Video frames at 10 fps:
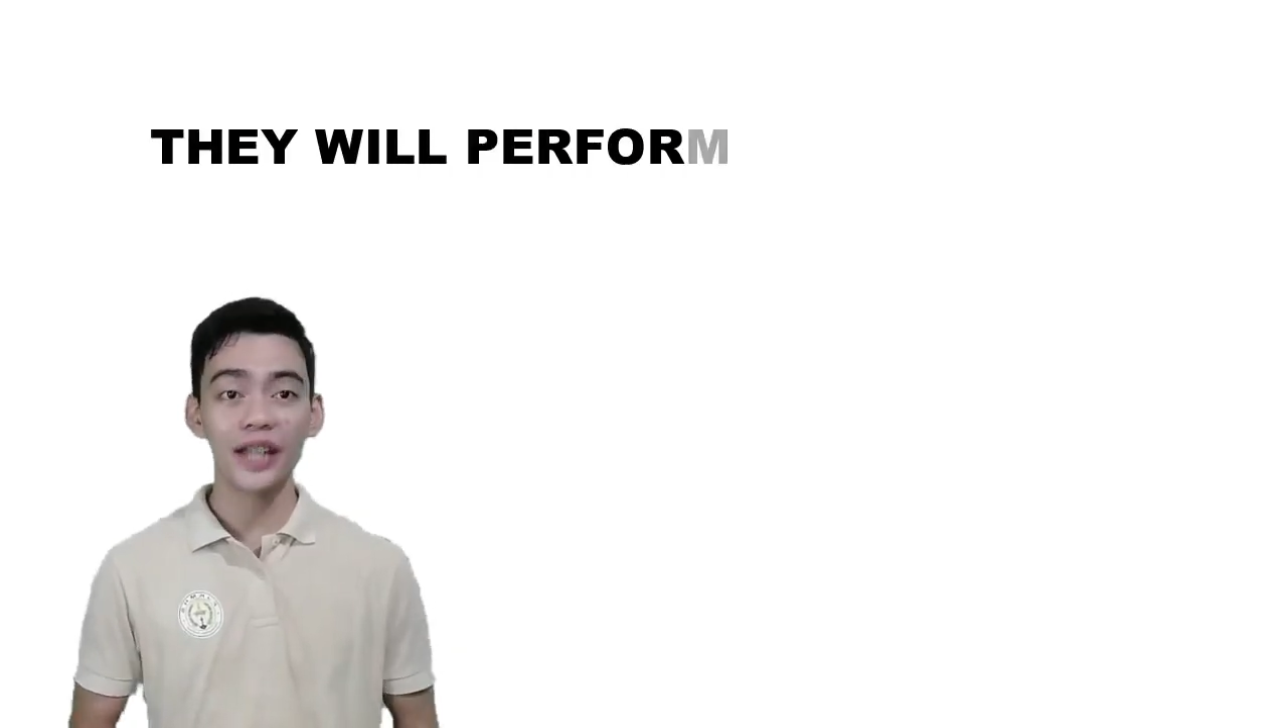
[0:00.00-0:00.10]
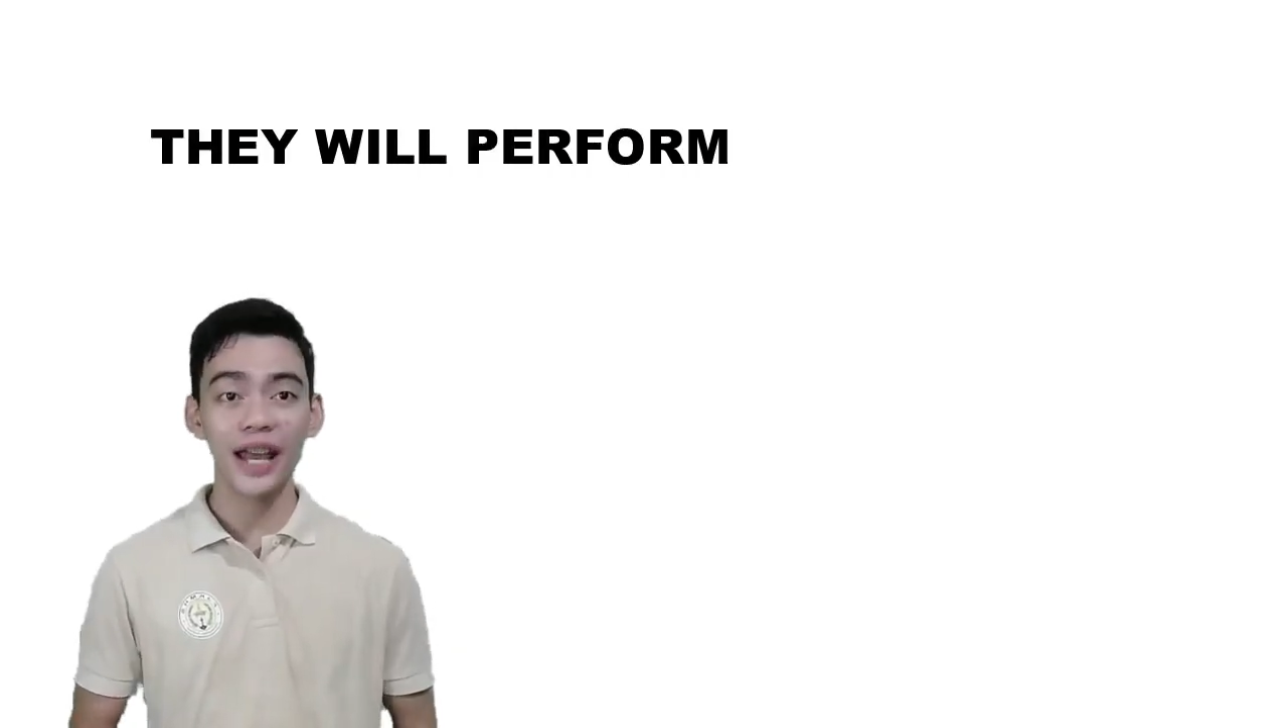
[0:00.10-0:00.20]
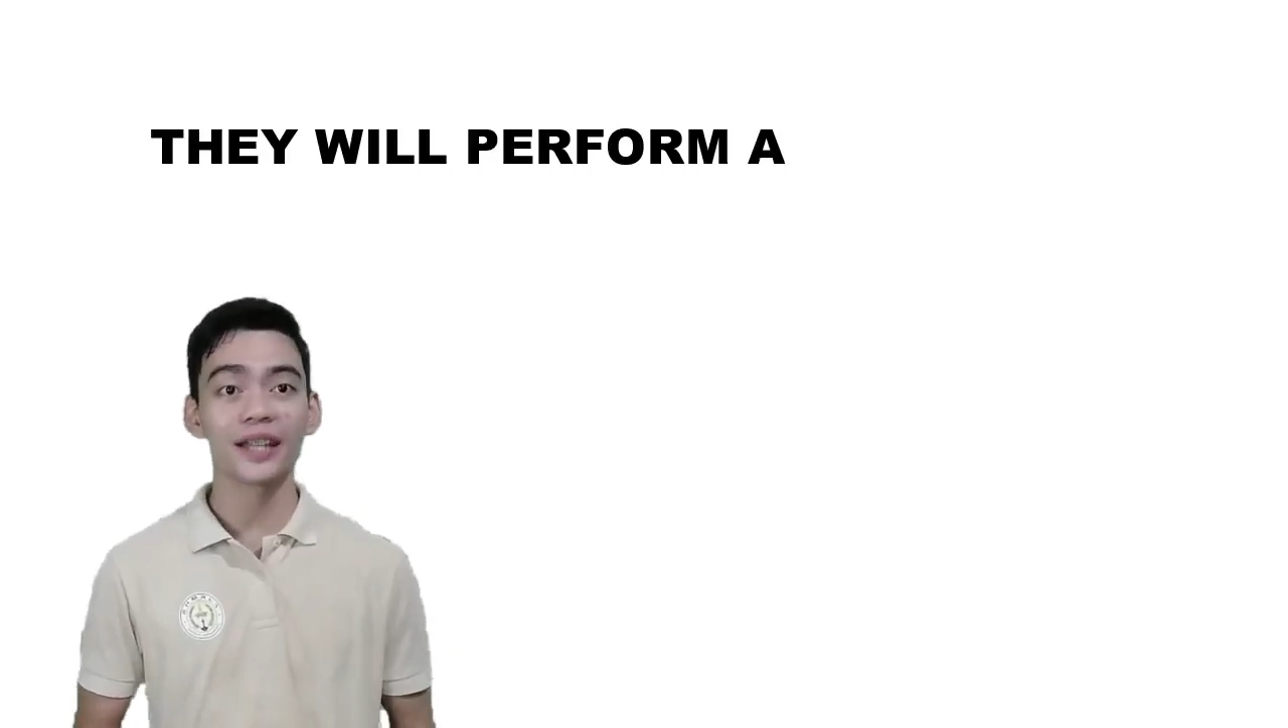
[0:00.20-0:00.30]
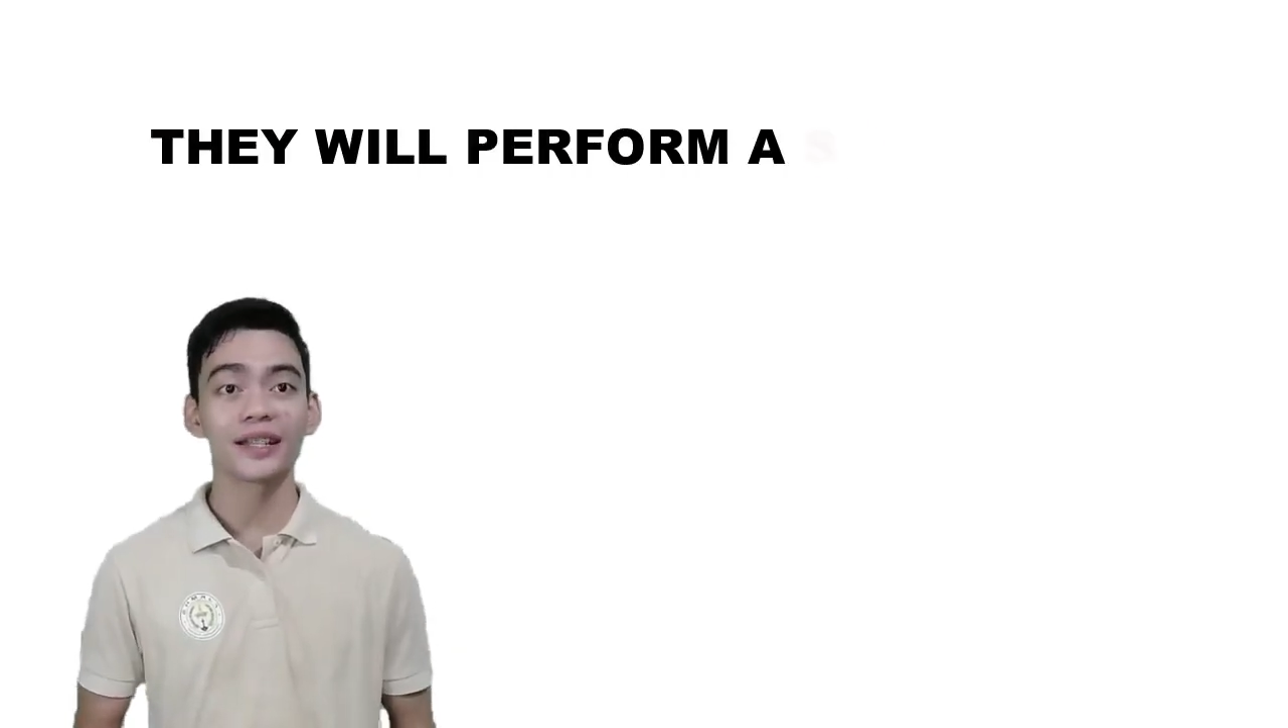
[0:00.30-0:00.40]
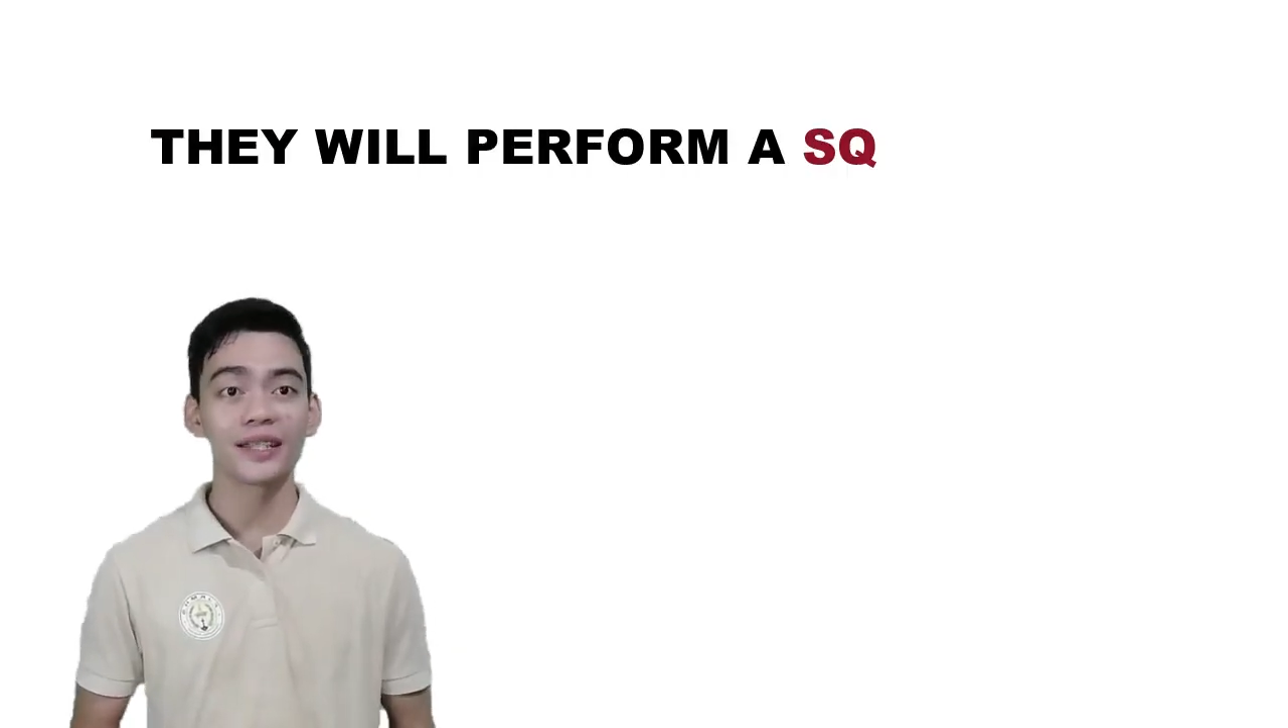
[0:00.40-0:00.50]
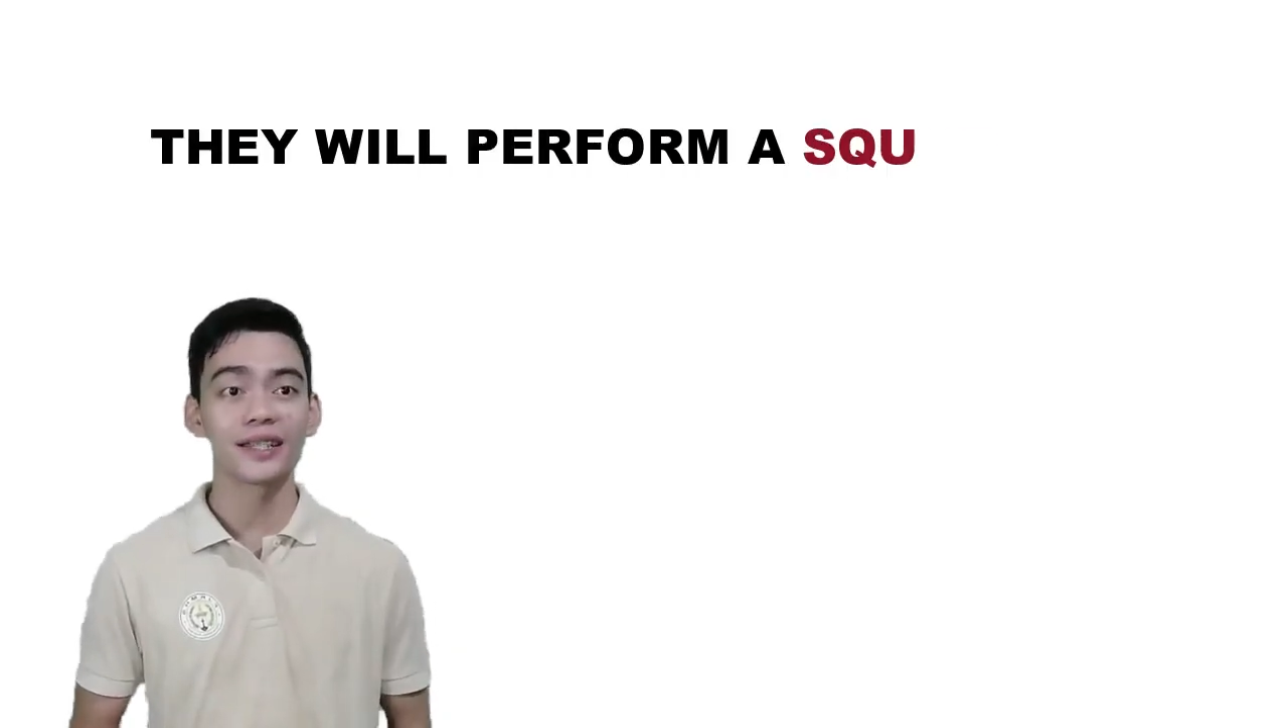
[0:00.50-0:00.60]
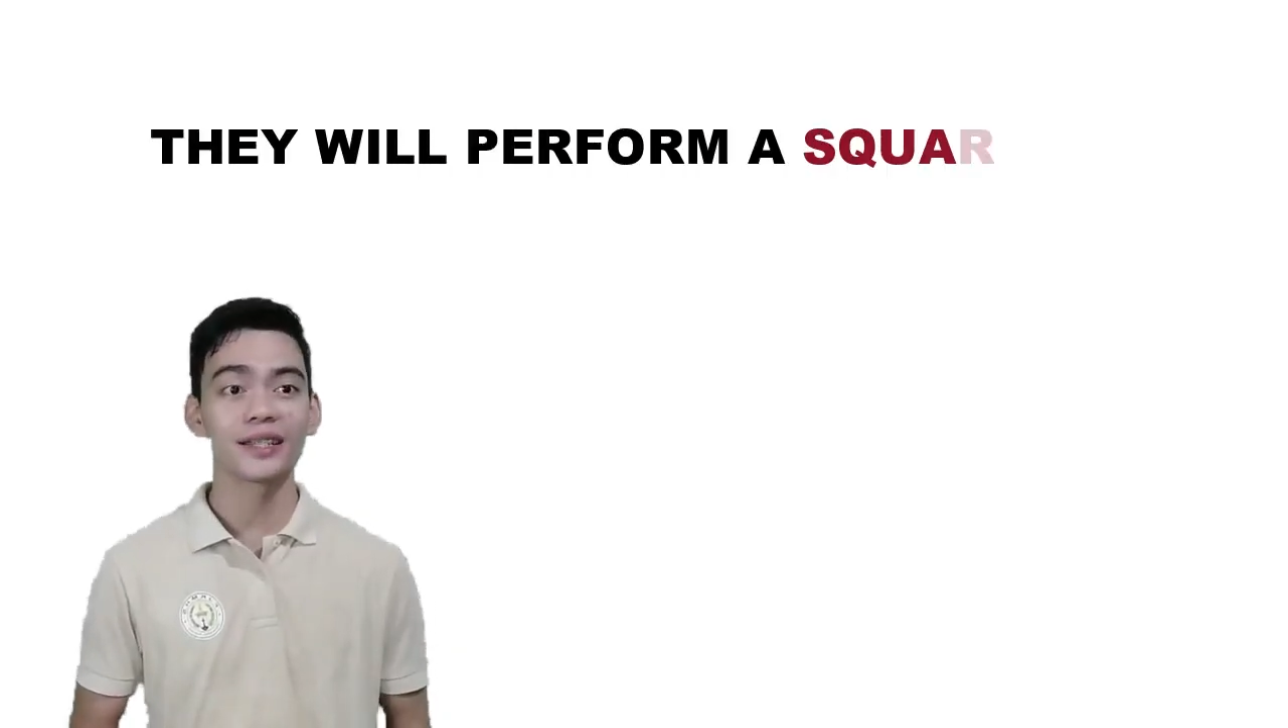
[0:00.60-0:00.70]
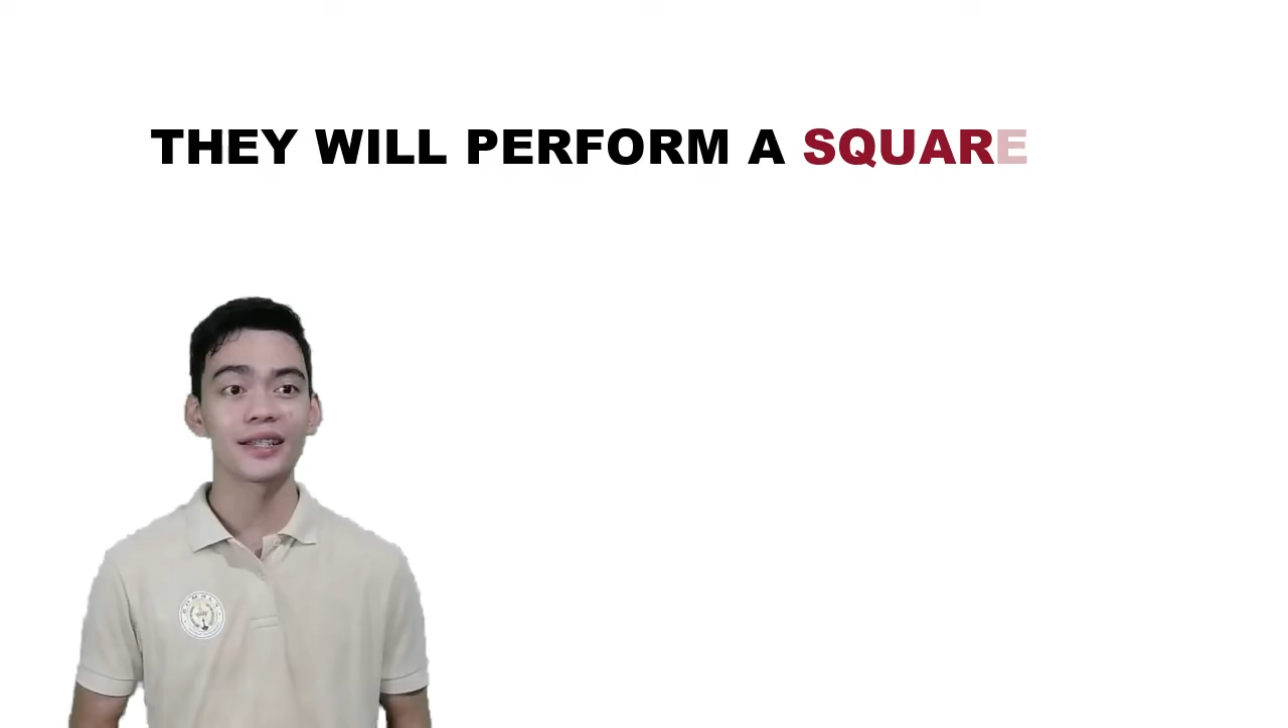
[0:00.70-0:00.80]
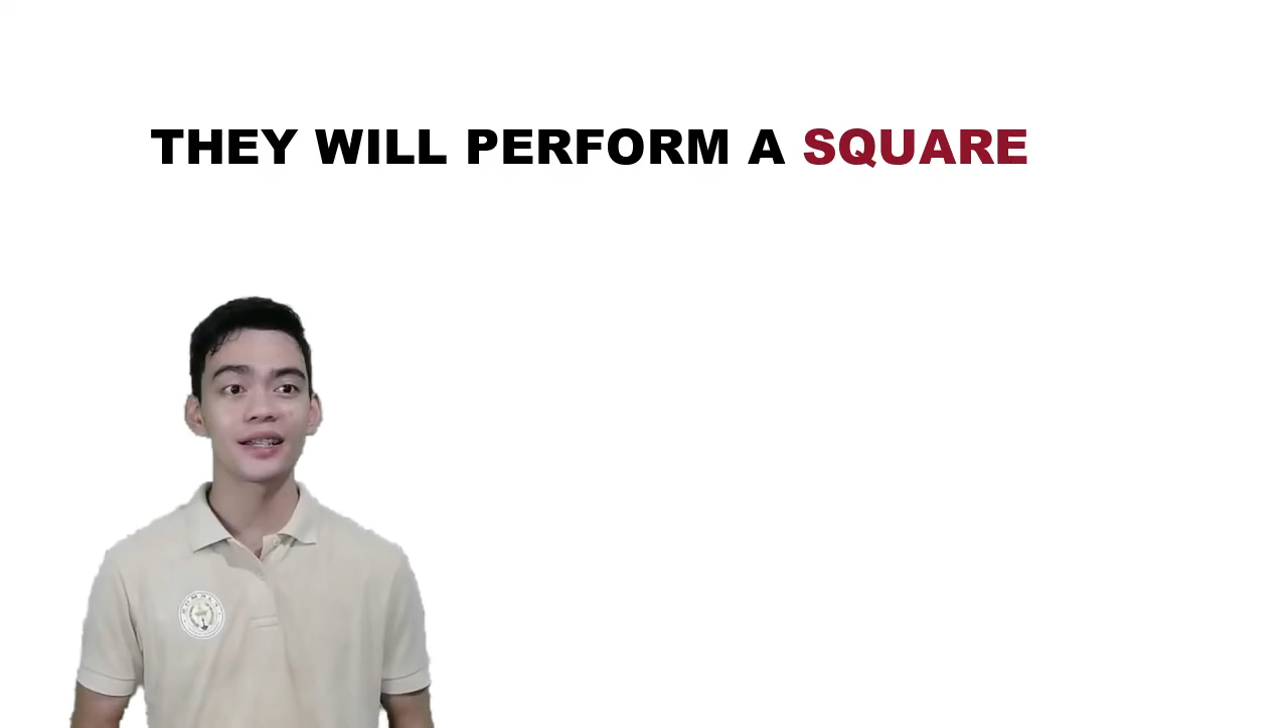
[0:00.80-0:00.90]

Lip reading: dance.